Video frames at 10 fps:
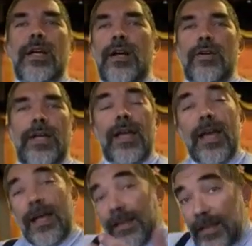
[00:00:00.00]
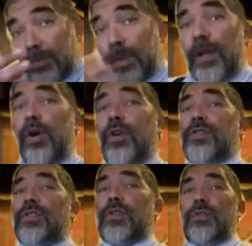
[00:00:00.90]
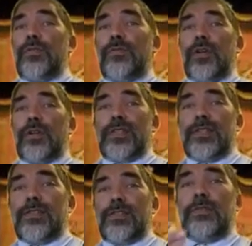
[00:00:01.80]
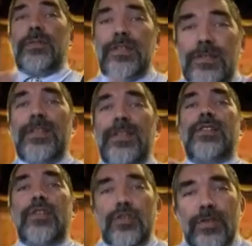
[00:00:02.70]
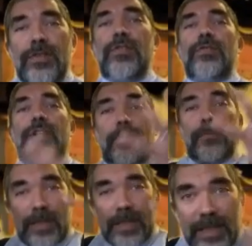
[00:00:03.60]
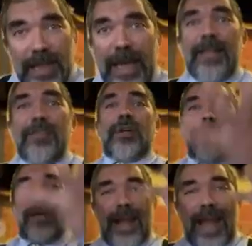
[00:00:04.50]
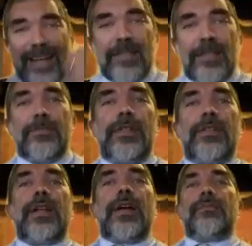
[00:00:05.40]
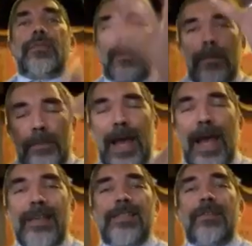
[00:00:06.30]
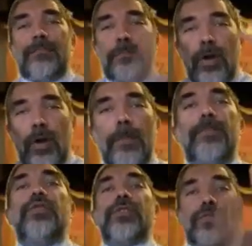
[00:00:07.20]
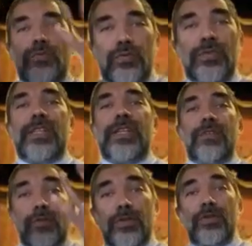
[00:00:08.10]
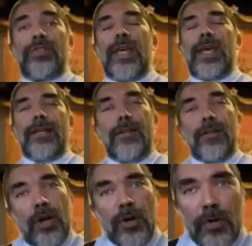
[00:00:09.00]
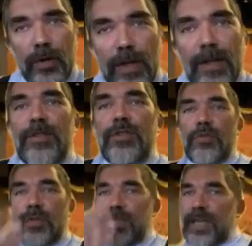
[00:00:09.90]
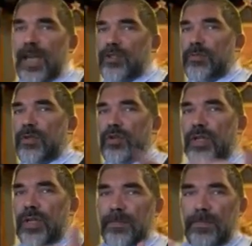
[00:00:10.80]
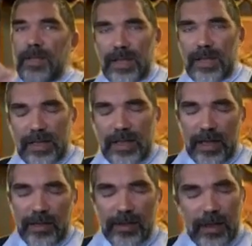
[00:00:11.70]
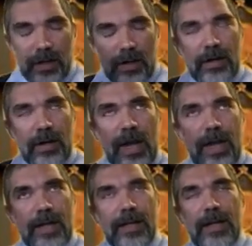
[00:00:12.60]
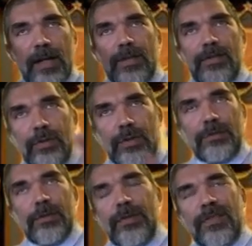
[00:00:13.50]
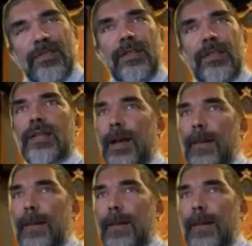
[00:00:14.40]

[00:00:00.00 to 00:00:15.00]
Okay. This way, also, you've got a sense of immediacy and urgency. You've got me engaged. I'm an active reader now. I'm not a passive blob just receiving what you're saying. No, you're engaging me. You're keeping me thinking. It's like, all right, so this person has done this.